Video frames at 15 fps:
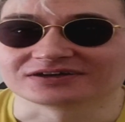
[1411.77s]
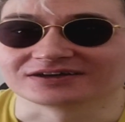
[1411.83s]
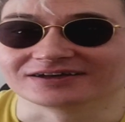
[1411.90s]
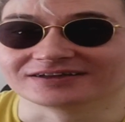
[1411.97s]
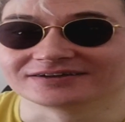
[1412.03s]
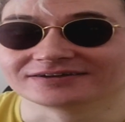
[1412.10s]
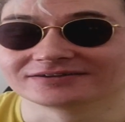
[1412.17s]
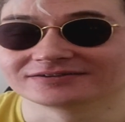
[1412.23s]

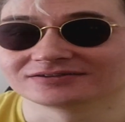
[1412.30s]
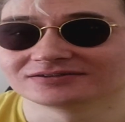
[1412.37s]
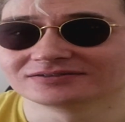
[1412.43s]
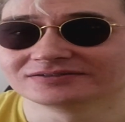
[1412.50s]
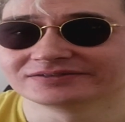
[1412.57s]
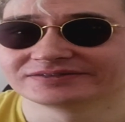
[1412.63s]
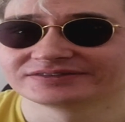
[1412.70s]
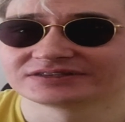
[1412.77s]
And
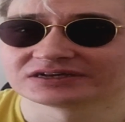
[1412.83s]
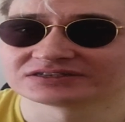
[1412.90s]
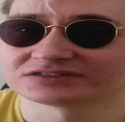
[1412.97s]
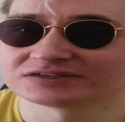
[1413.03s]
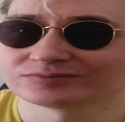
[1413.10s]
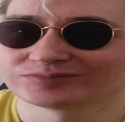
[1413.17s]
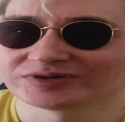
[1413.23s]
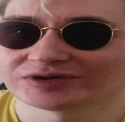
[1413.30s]

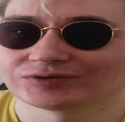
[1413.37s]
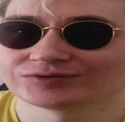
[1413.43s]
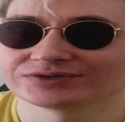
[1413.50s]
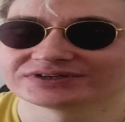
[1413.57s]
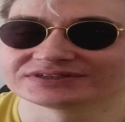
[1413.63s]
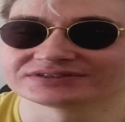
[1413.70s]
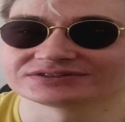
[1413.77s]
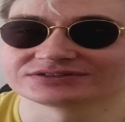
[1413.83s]
that's
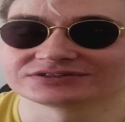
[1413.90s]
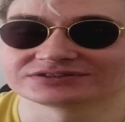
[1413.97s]
about it.